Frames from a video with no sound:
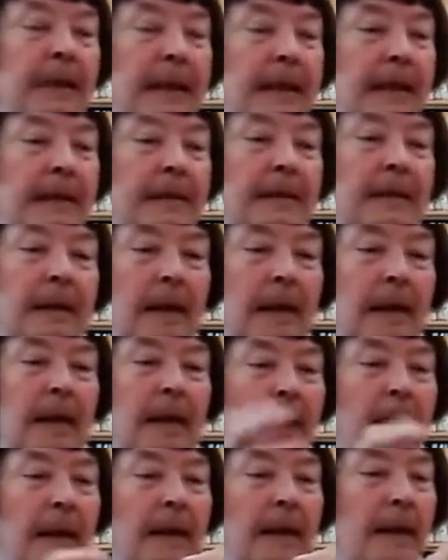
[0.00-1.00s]
means
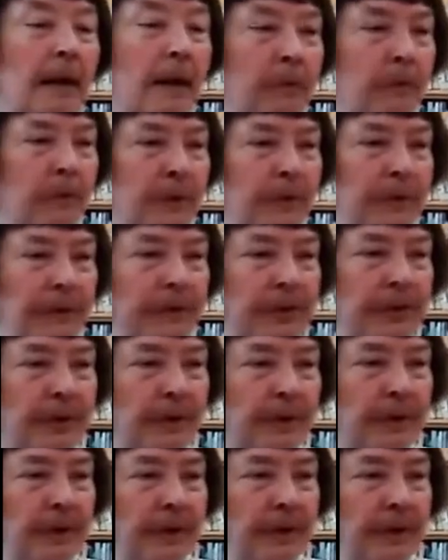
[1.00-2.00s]
in their roots
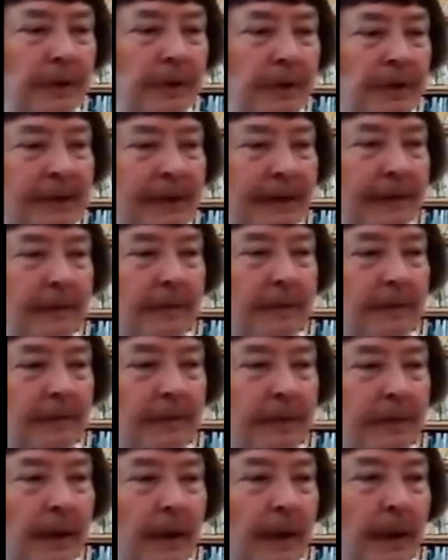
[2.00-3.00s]

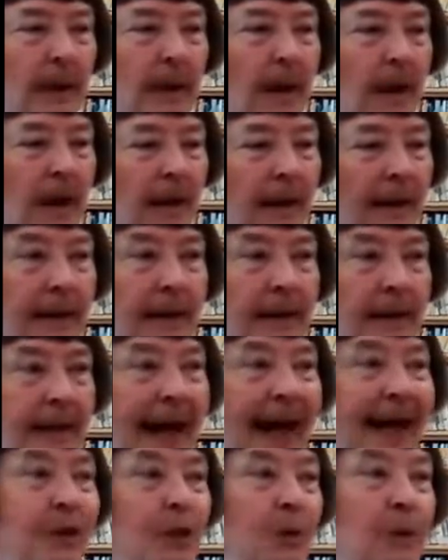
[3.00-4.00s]
systems are little
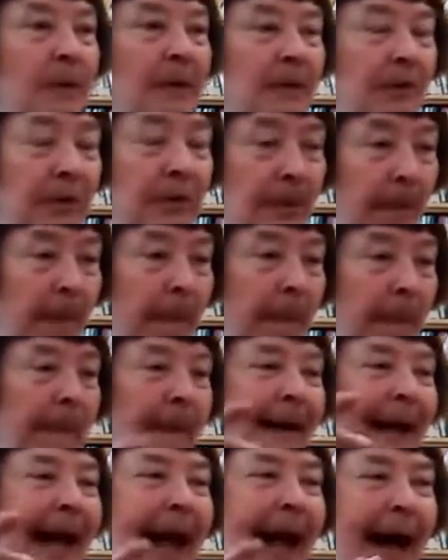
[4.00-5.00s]
nodules
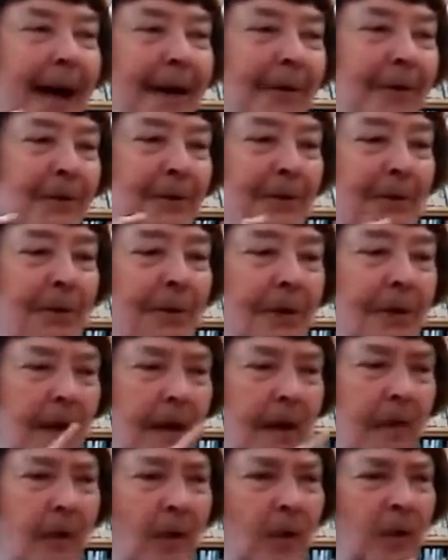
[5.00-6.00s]
that house
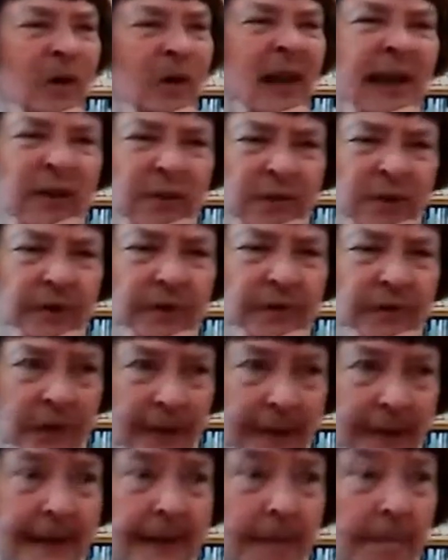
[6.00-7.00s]
those nitrogen
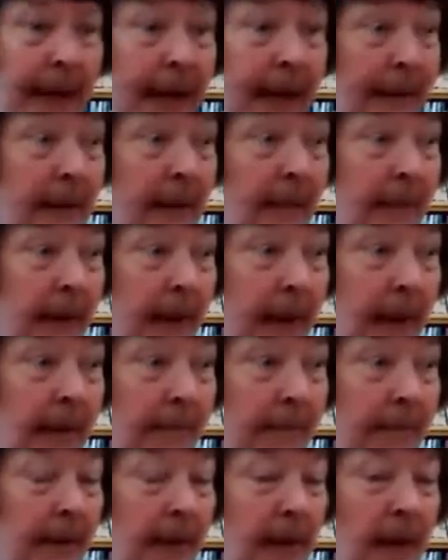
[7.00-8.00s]
fixing bacteria.
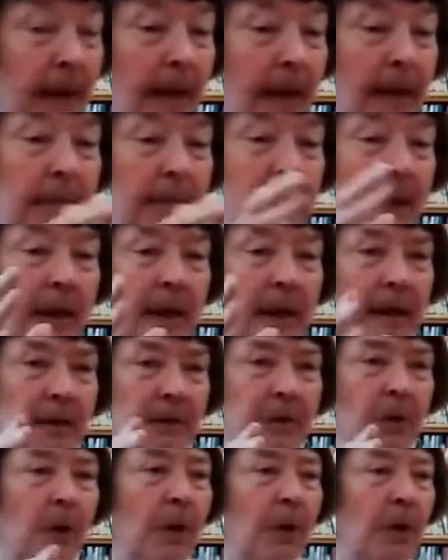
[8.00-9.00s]

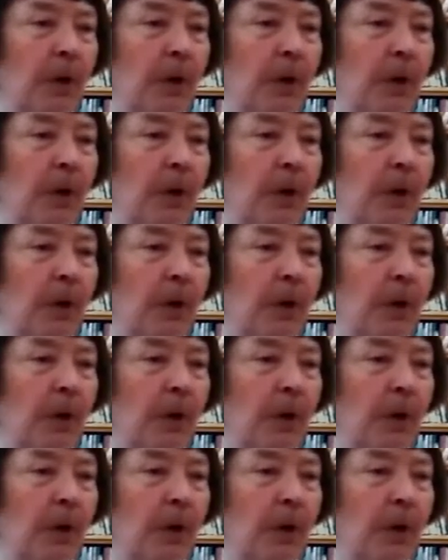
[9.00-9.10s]
Because